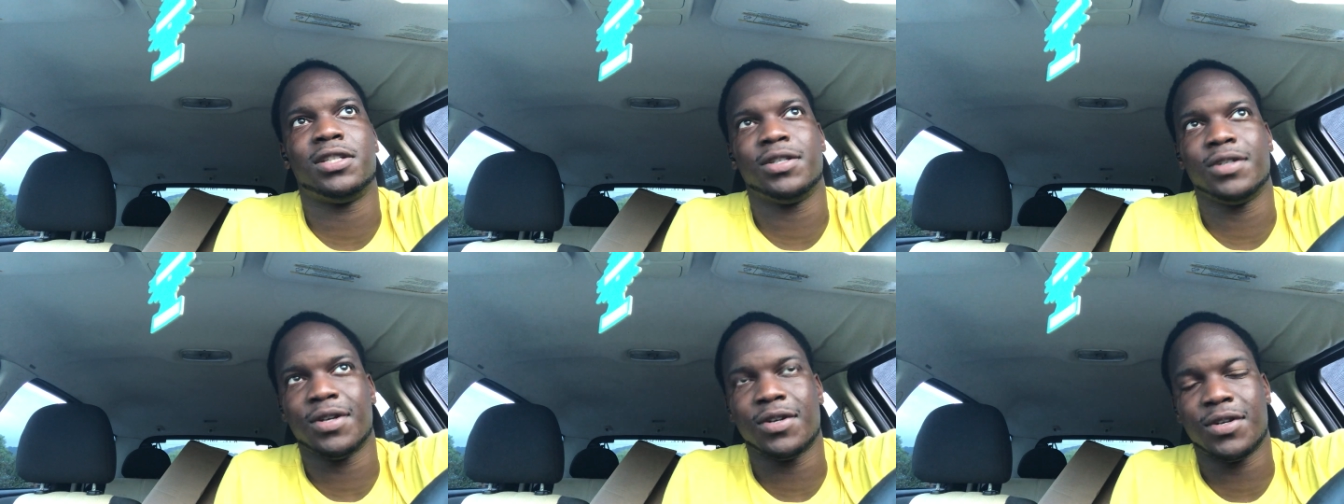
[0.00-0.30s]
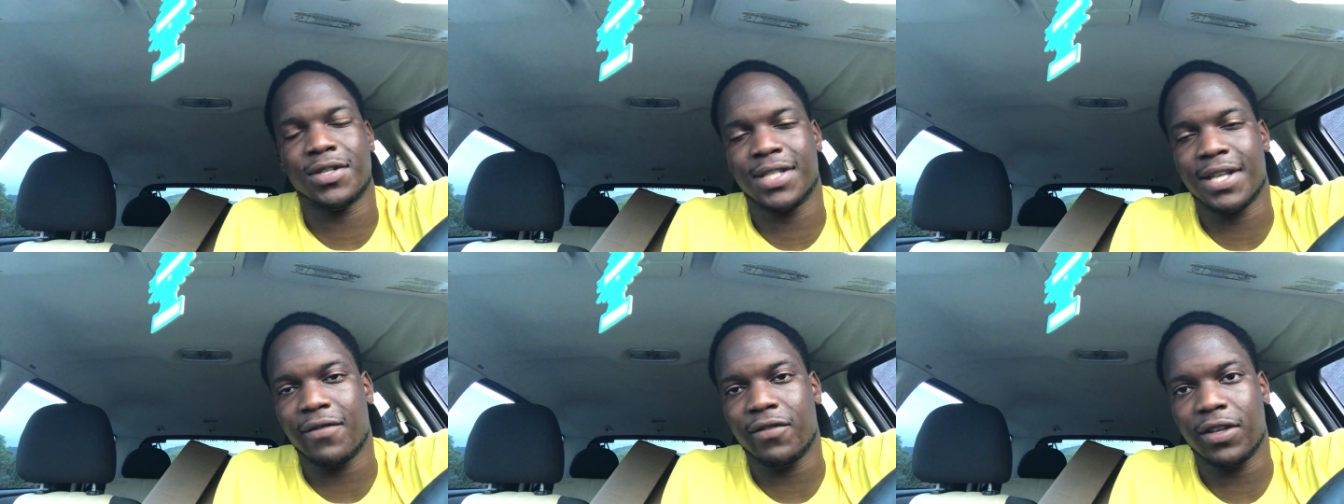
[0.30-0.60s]

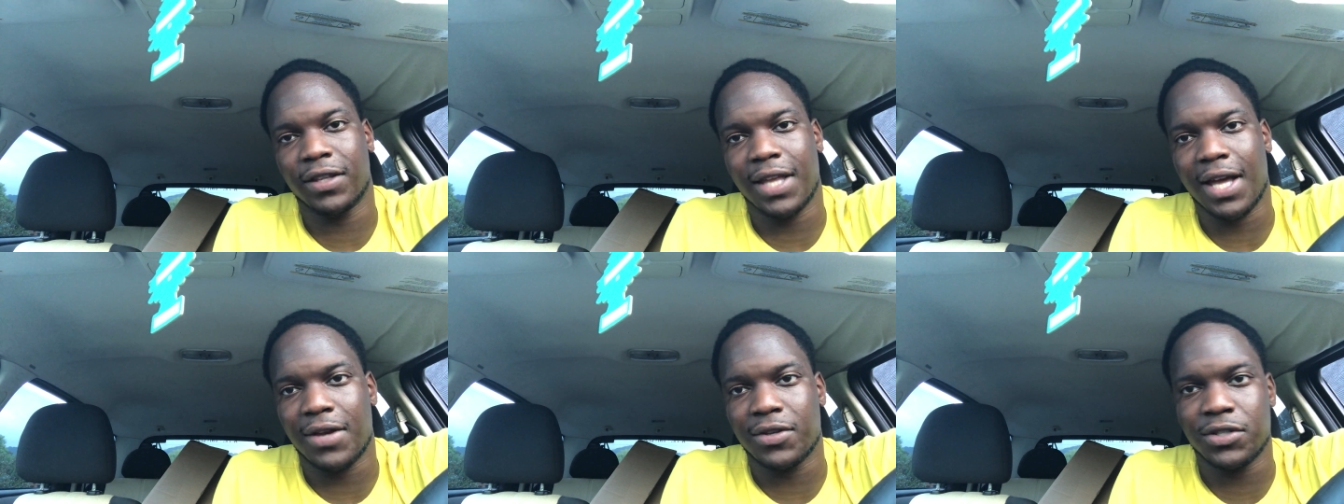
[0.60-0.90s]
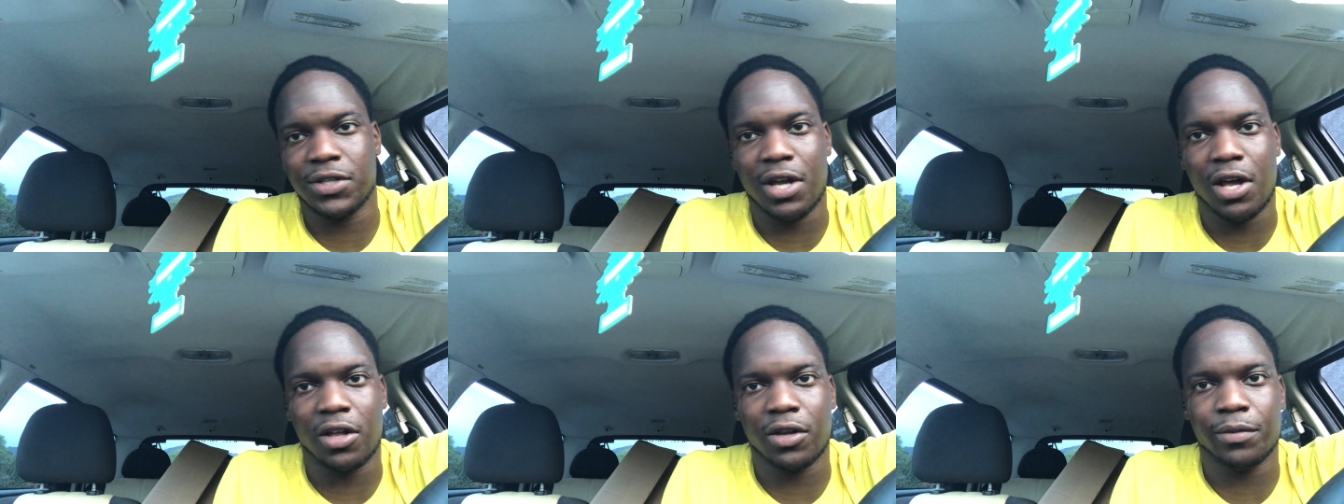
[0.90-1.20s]

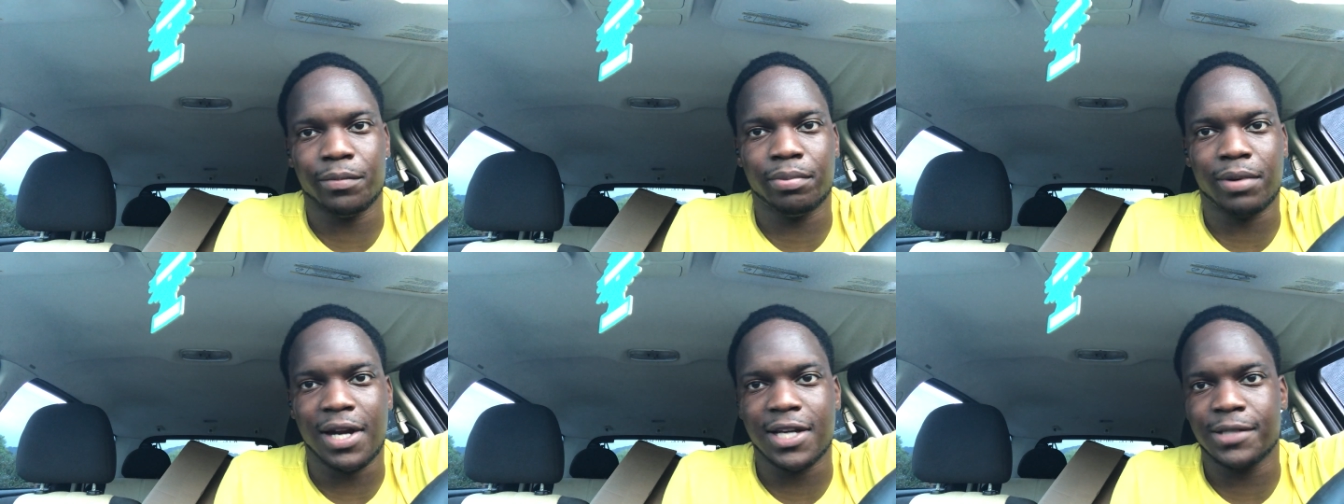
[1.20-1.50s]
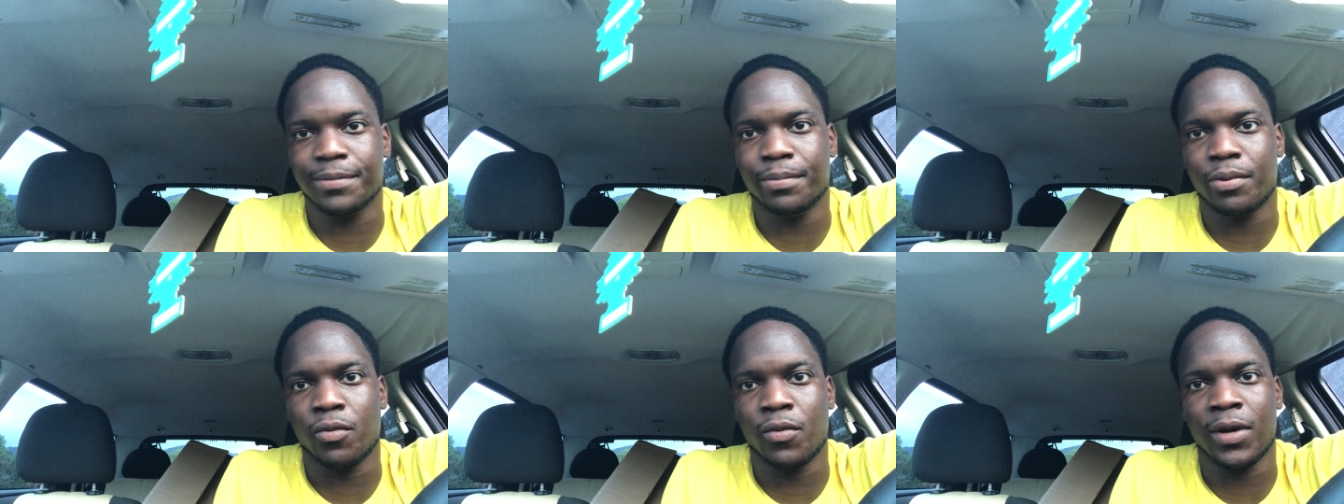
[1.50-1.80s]
$270,000
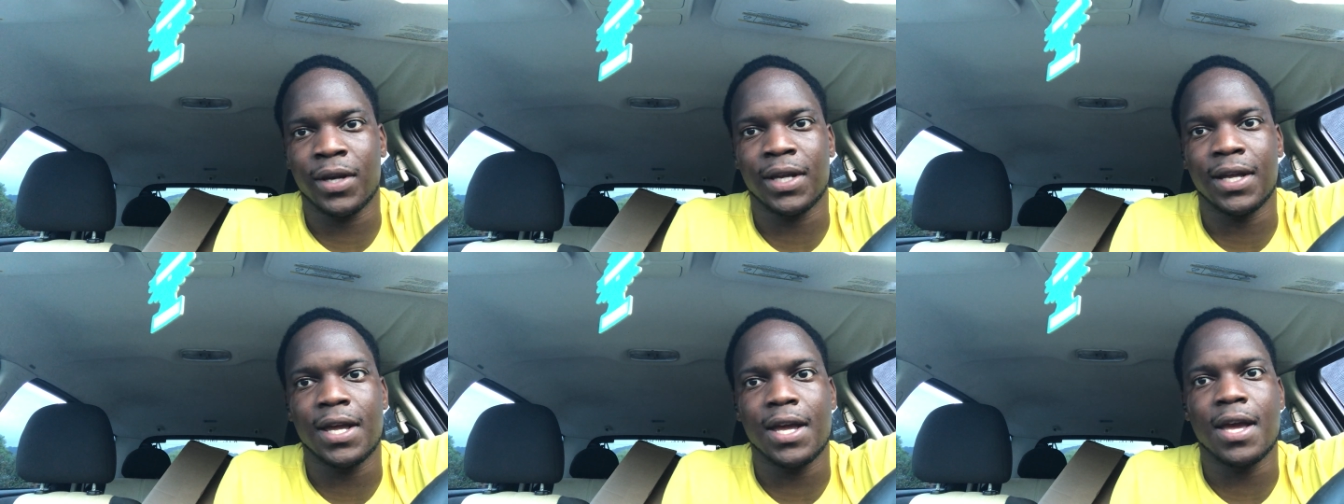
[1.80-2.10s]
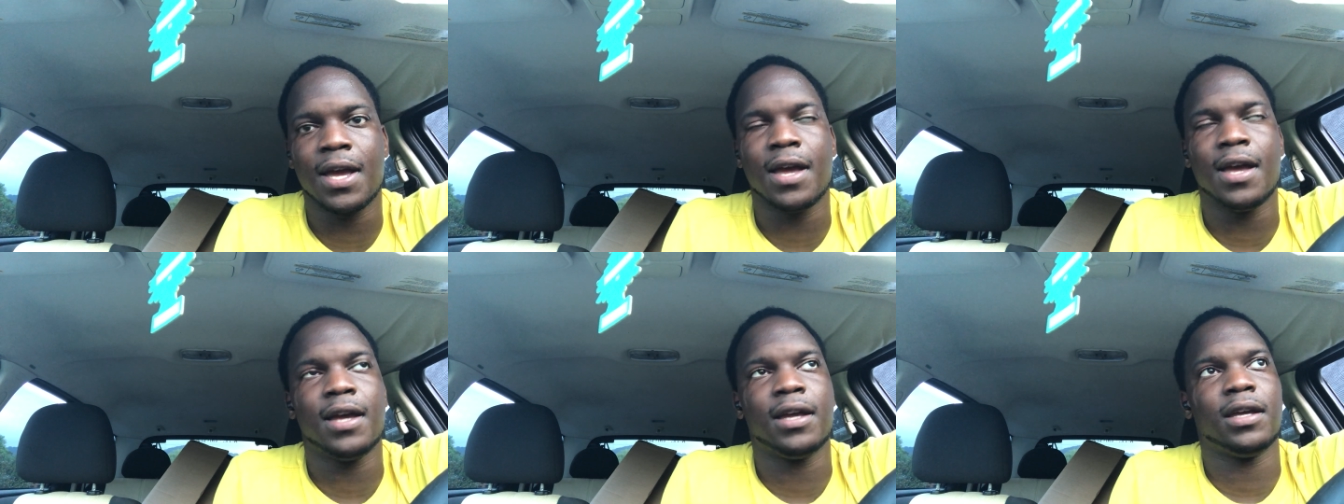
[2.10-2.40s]
price point
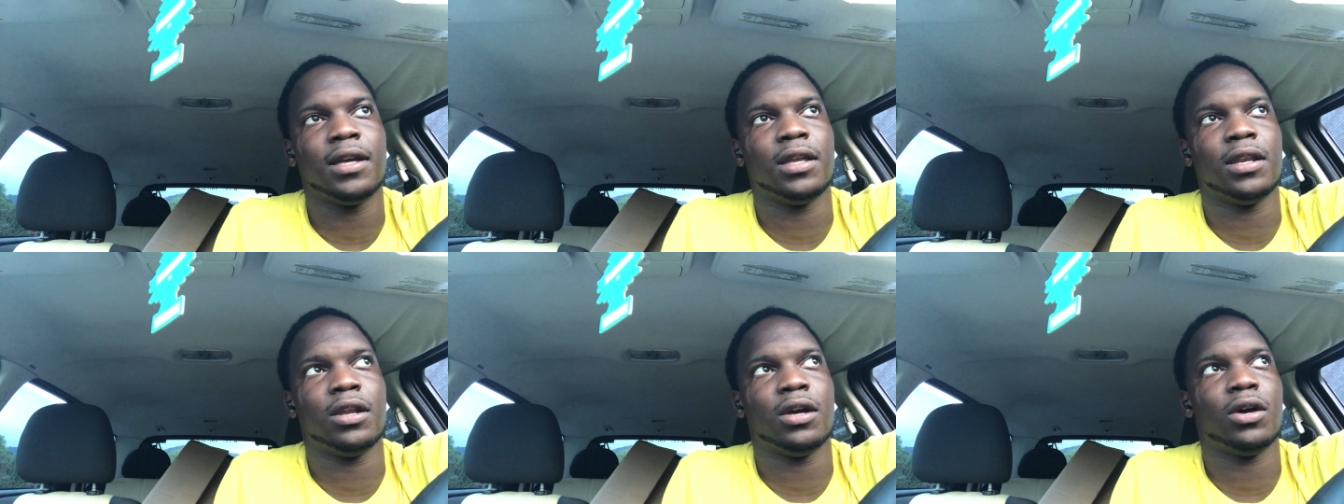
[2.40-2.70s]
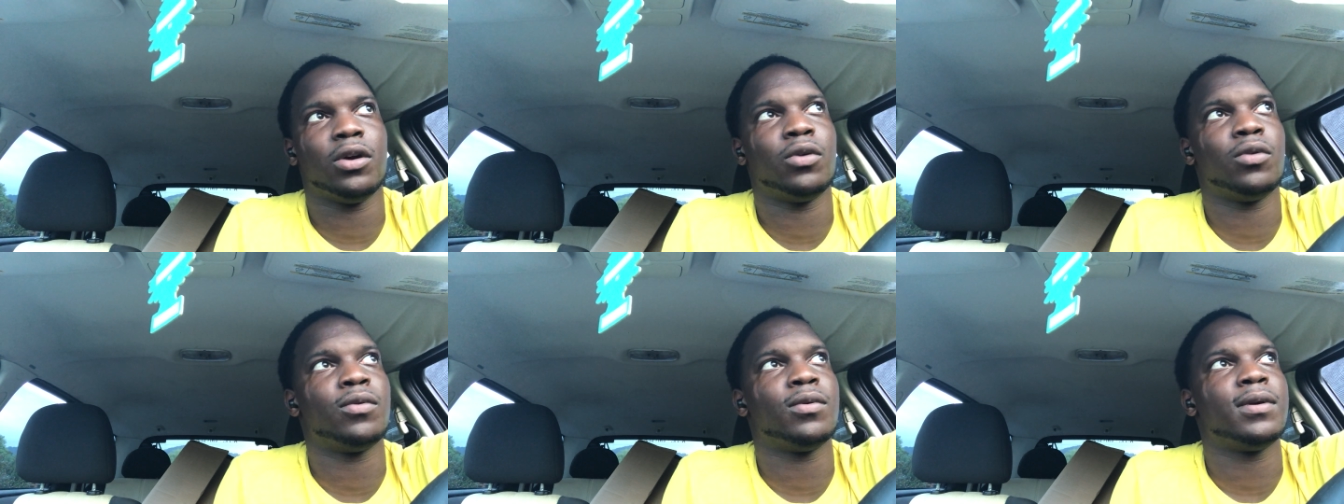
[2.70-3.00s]
you
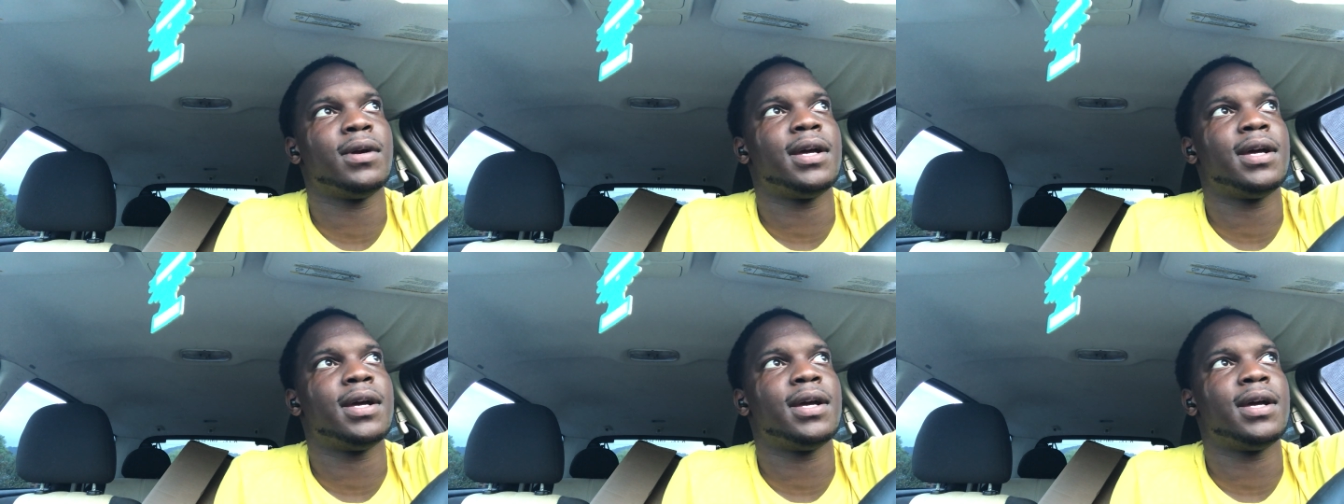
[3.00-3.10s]
know